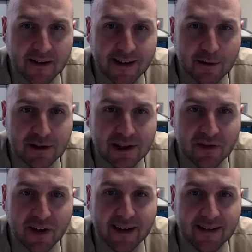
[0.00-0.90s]
the use
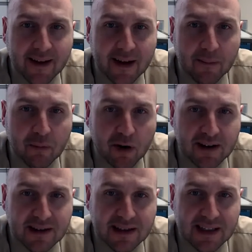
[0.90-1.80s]
of
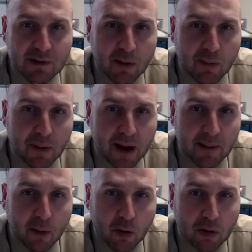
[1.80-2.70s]
antidepressants with
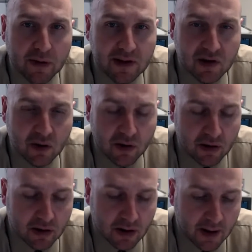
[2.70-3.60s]
bipolar
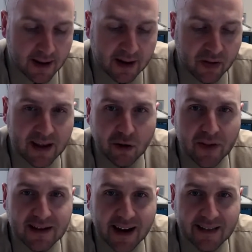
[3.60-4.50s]
disorder. And I
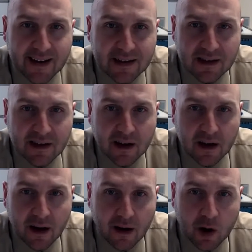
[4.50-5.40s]
think in general that
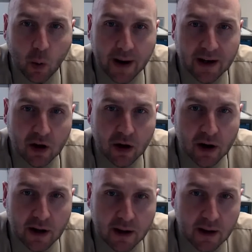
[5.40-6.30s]
these guidelines
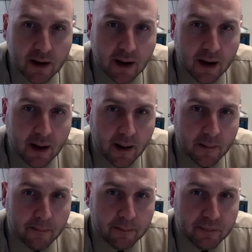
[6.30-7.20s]
are quite
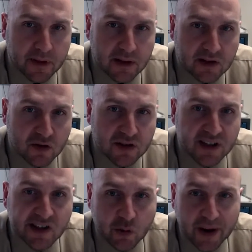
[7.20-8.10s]
good.
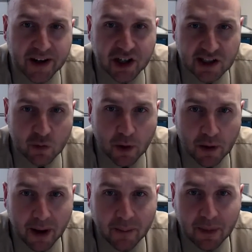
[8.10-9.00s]
So
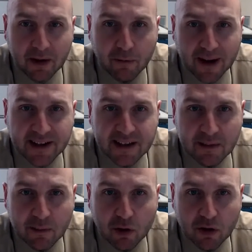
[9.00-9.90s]
situations where it might be
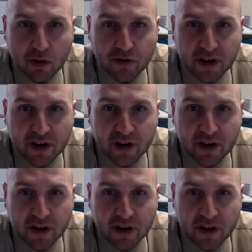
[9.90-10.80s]
reasonable to
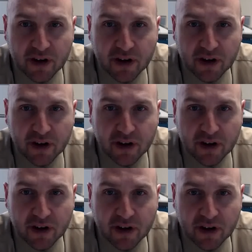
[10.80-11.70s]

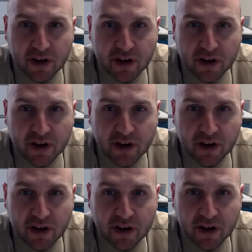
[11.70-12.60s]
use
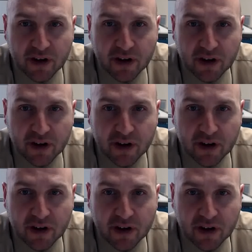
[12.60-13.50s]
antidepressants for
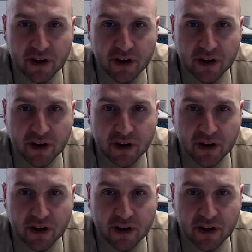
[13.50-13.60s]
bipolar